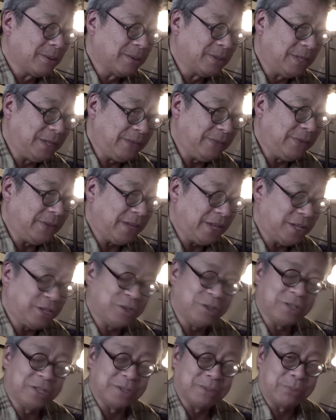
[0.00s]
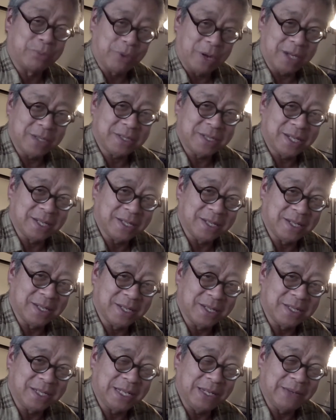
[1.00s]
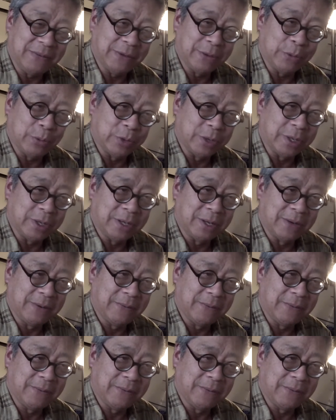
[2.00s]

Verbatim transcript: deviations in processing to see if it would